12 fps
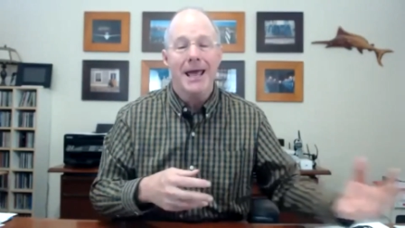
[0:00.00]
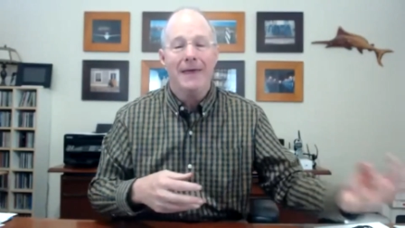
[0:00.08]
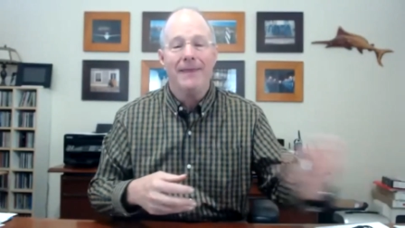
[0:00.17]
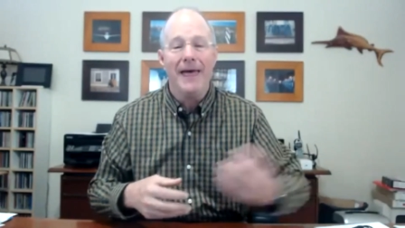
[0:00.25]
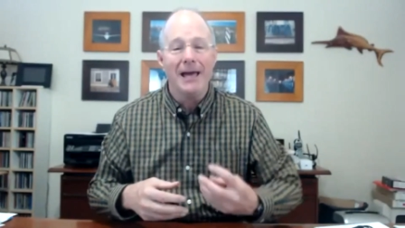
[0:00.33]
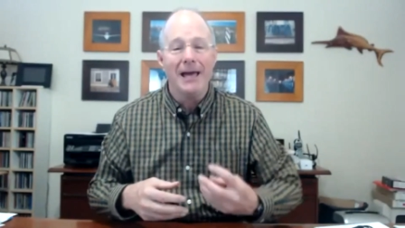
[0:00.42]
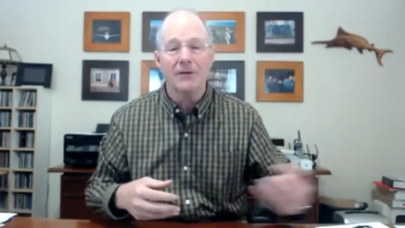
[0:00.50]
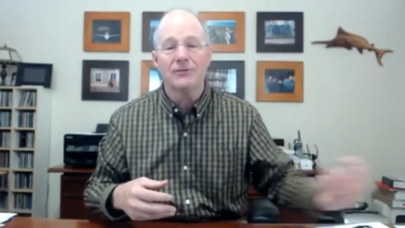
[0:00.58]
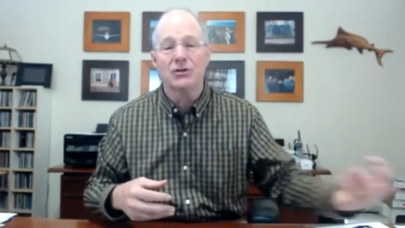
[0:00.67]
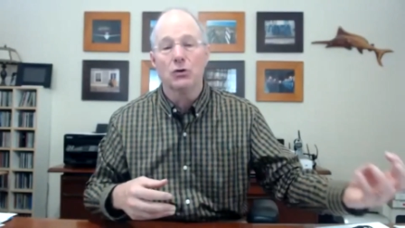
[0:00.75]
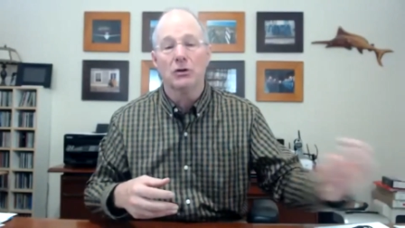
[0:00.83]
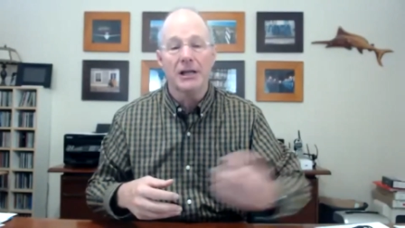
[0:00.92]
and that
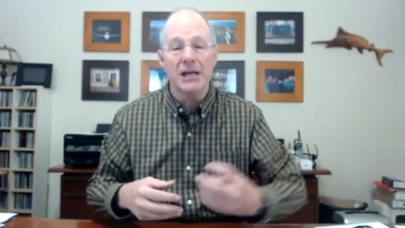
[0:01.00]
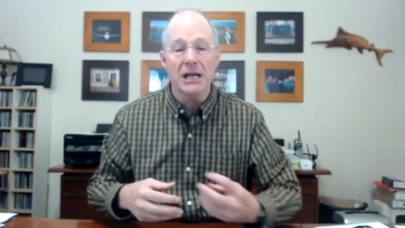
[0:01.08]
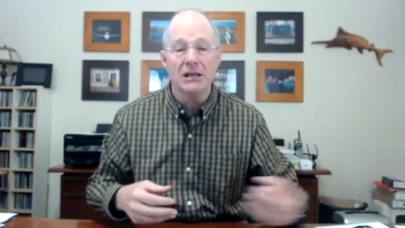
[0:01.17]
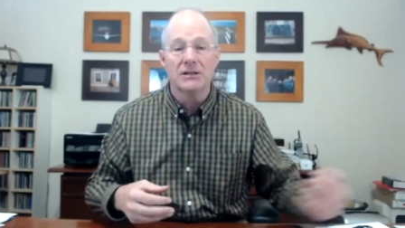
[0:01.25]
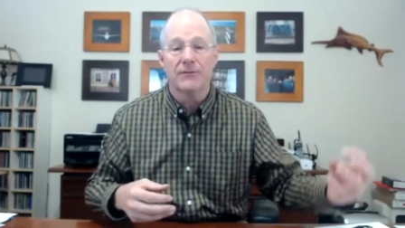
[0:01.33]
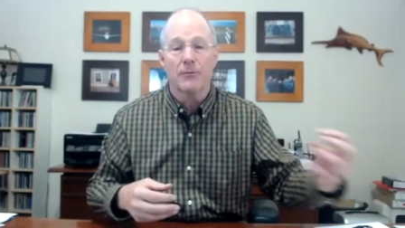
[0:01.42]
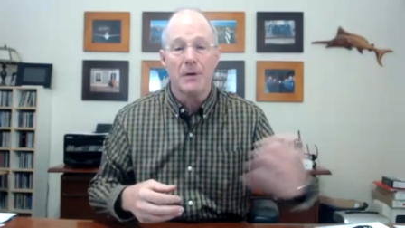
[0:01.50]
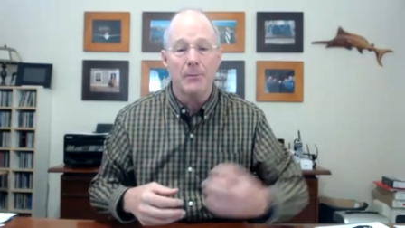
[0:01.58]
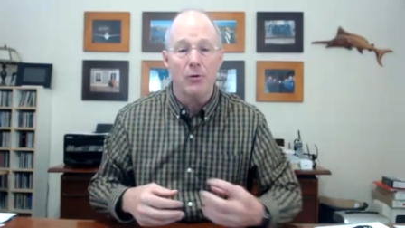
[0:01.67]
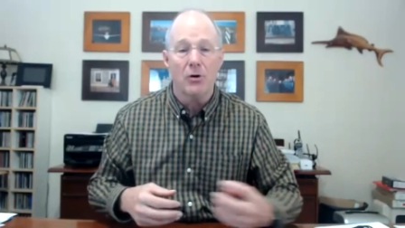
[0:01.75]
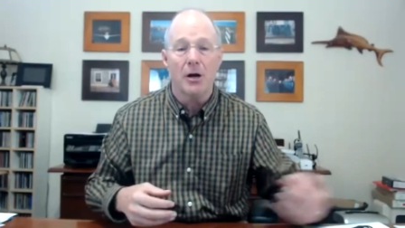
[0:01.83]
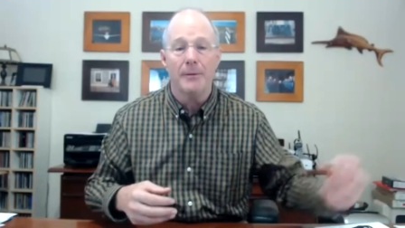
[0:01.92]
gives you leads for
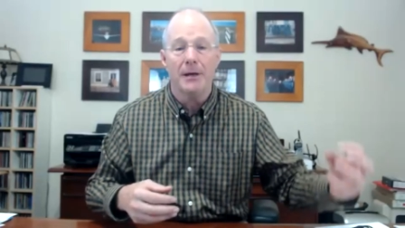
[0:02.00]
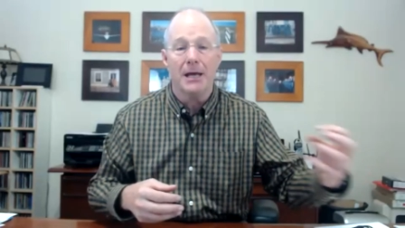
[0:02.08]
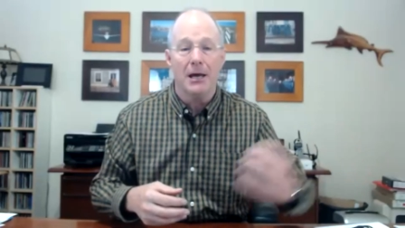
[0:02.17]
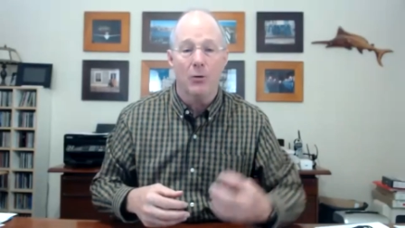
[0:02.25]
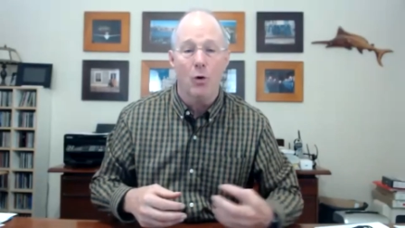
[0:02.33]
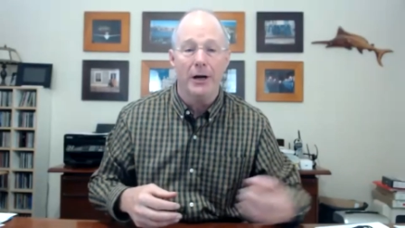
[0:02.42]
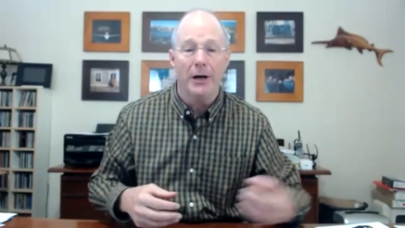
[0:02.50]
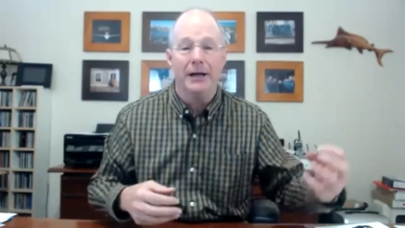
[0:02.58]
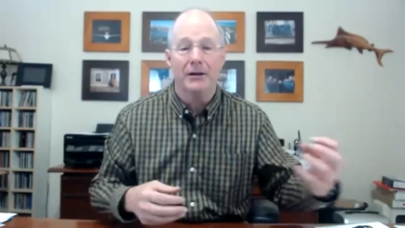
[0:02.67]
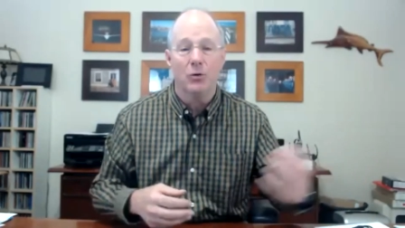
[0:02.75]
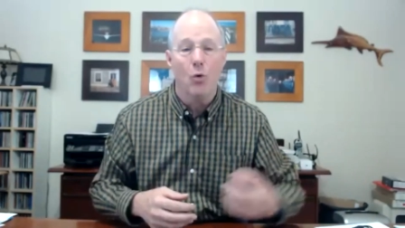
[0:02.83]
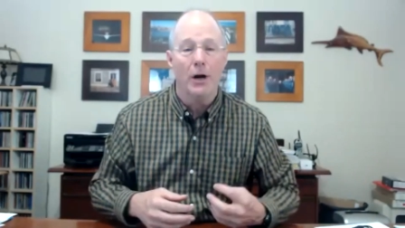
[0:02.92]
people coming in and wanting
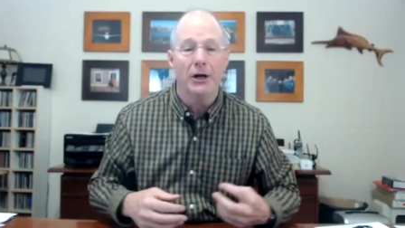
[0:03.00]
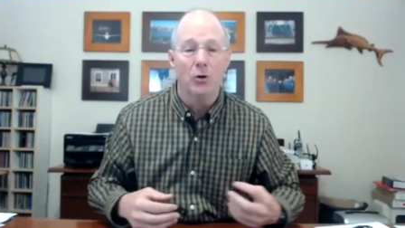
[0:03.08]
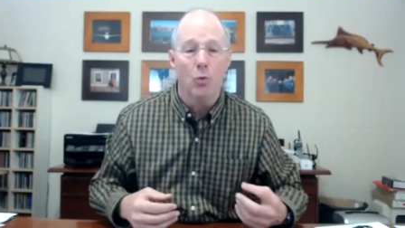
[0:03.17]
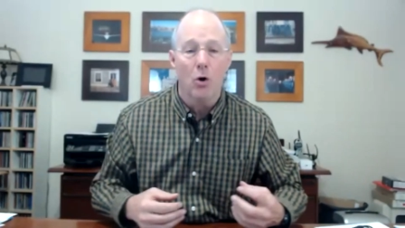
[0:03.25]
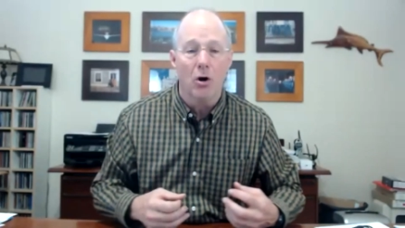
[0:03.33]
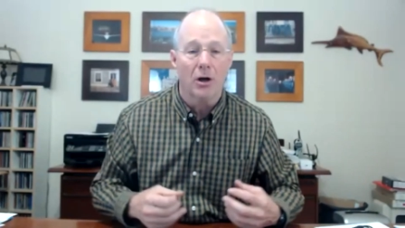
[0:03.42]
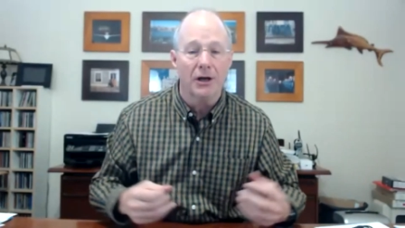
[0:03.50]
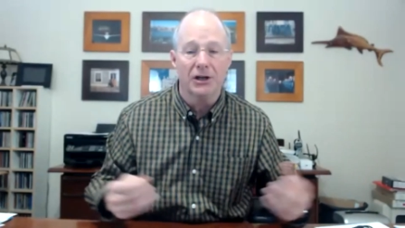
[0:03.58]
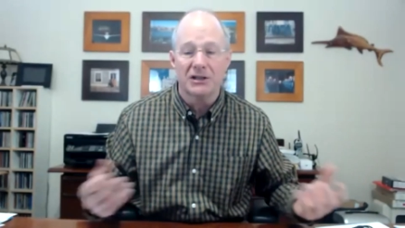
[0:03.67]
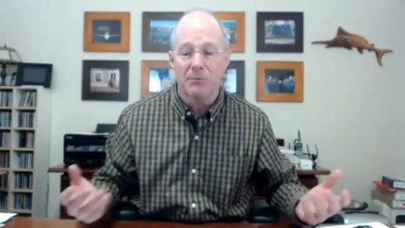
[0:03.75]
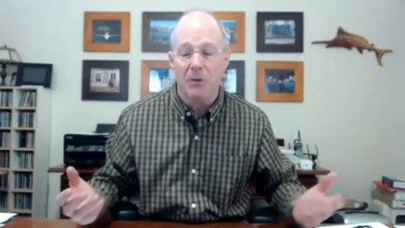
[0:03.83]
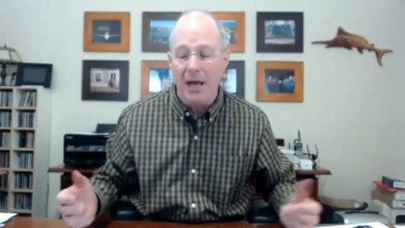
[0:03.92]
to wanting to work and
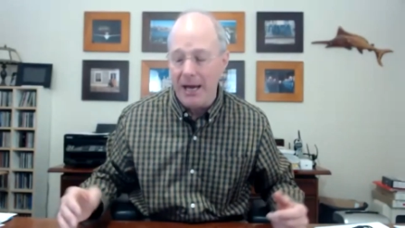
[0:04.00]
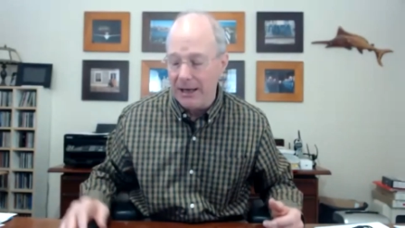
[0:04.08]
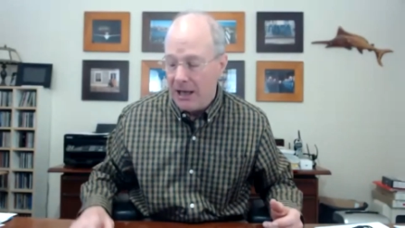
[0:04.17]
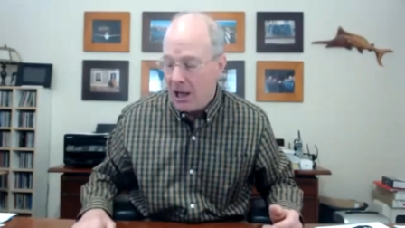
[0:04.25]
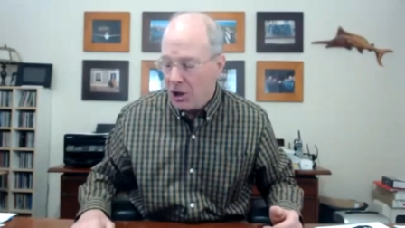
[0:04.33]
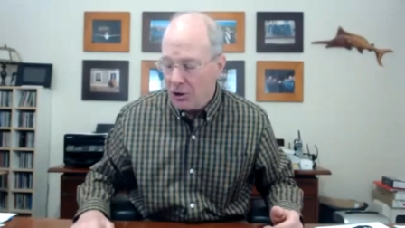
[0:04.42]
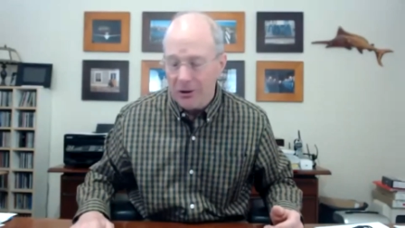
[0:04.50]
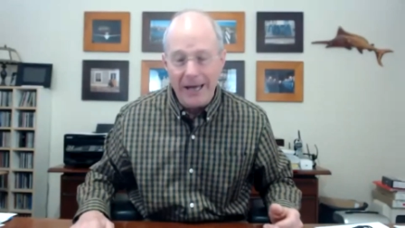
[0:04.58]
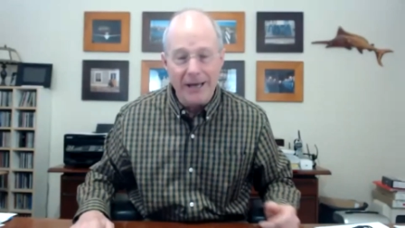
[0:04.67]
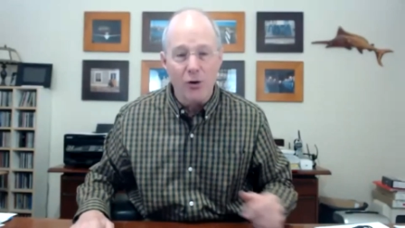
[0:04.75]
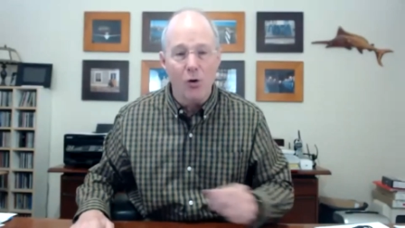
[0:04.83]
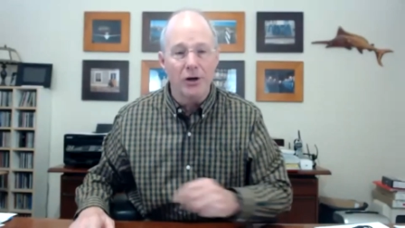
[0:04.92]
explain you're
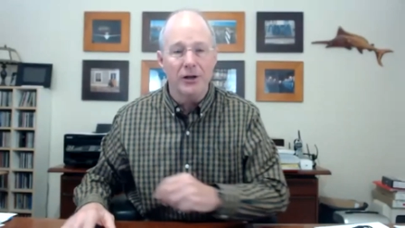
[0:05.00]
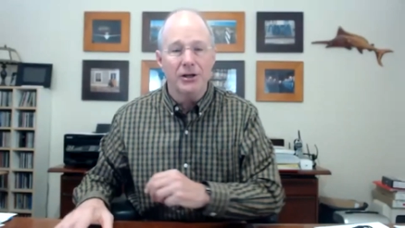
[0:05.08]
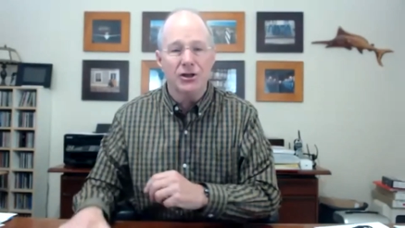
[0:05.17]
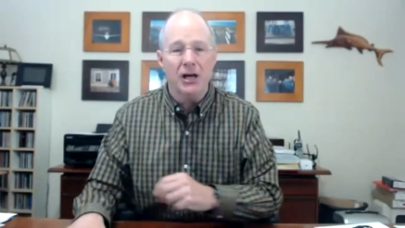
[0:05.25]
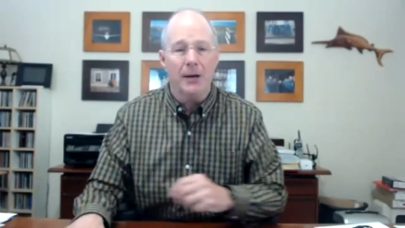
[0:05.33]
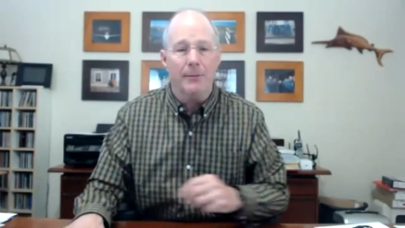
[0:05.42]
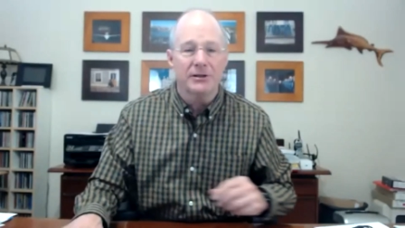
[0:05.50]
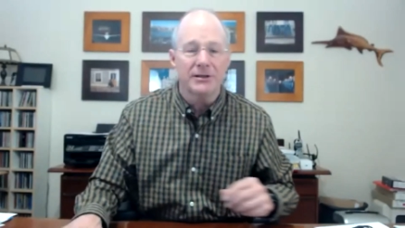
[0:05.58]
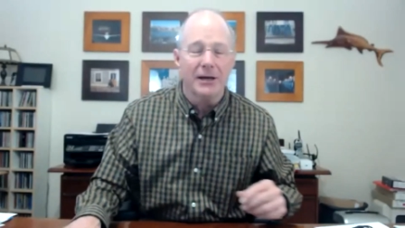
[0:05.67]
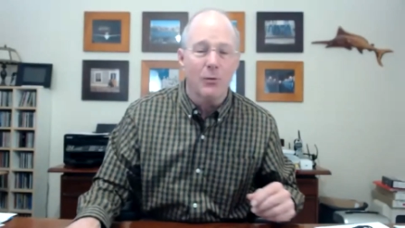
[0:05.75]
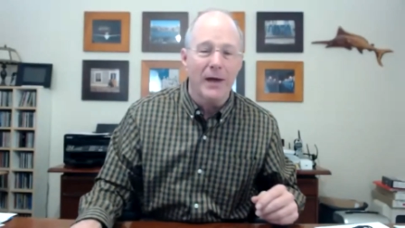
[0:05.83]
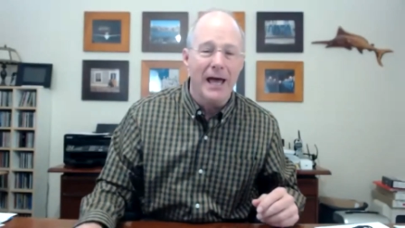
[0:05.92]
like going to the gym it's
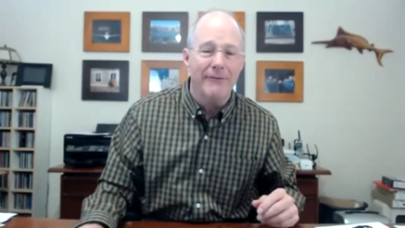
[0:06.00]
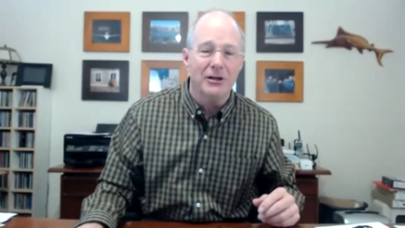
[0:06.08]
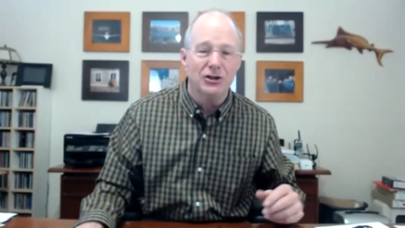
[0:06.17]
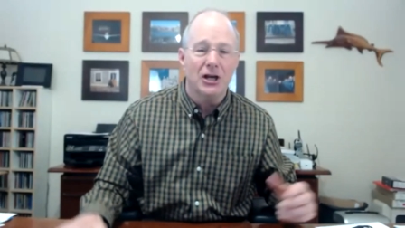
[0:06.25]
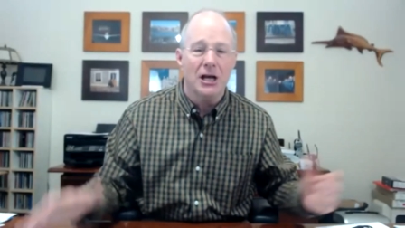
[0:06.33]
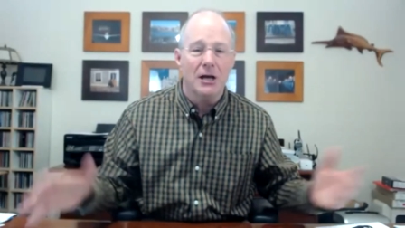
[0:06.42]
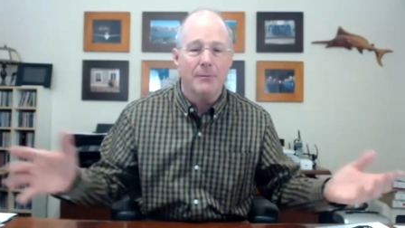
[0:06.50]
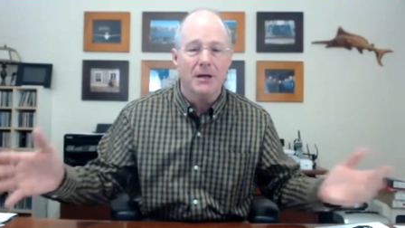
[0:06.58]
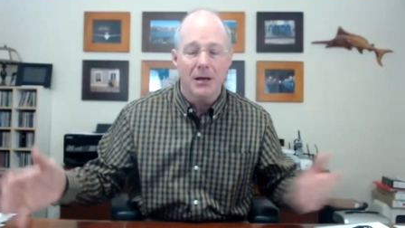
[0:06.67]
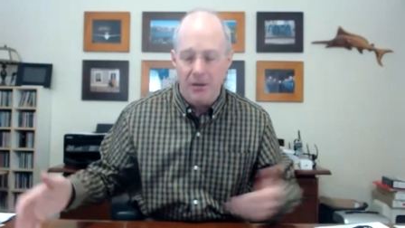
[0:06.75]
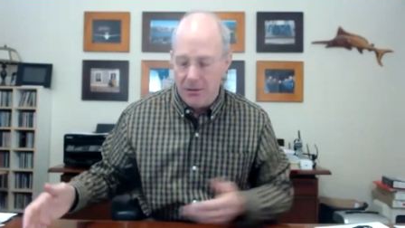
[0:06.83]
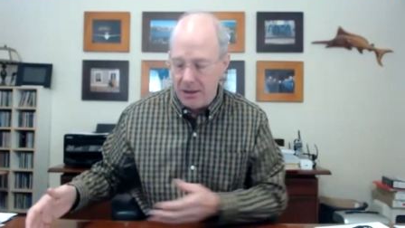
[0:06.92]
like we have a gym
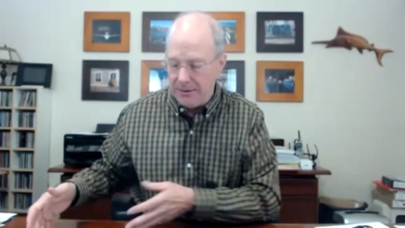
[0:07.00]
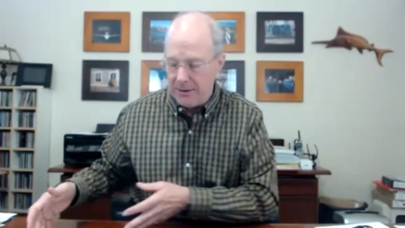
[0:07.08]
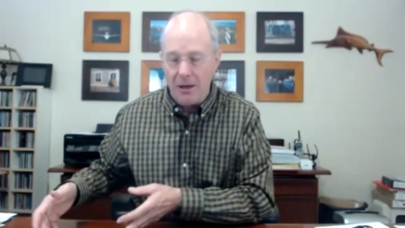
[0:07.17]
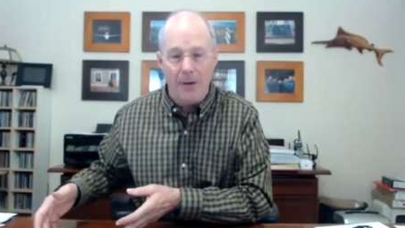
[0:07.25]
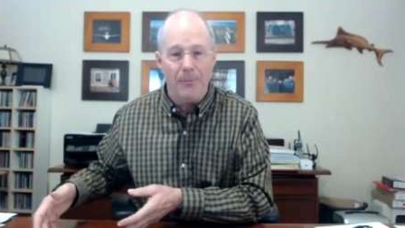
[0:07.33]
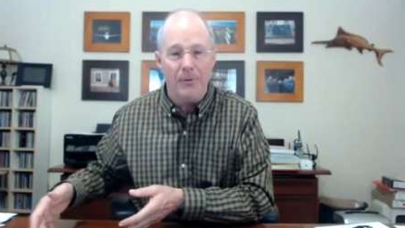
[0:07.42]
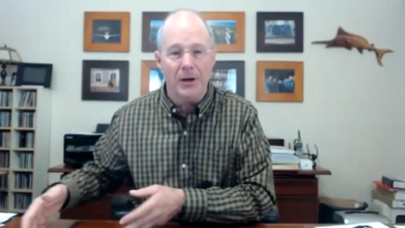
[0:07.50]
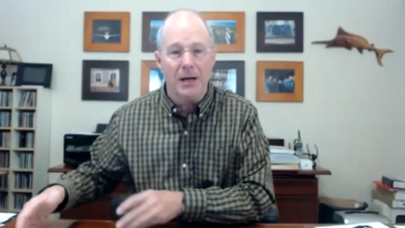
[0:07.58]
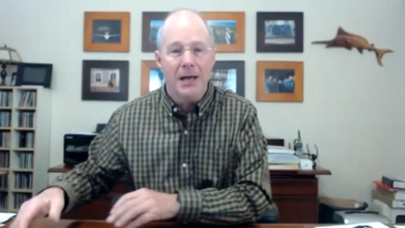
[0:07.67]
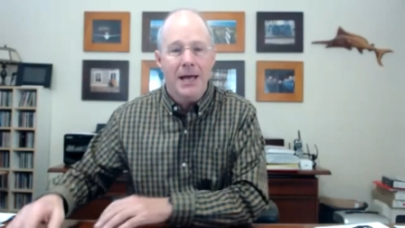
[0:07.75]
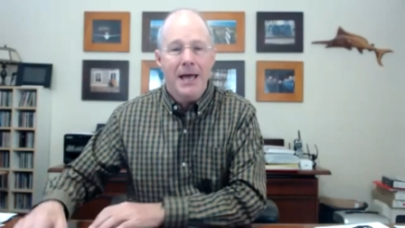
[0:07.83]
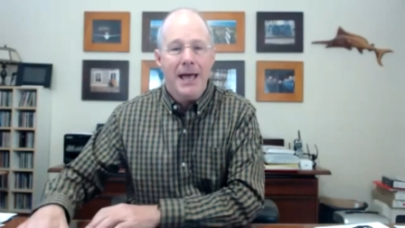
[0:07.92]
here in the company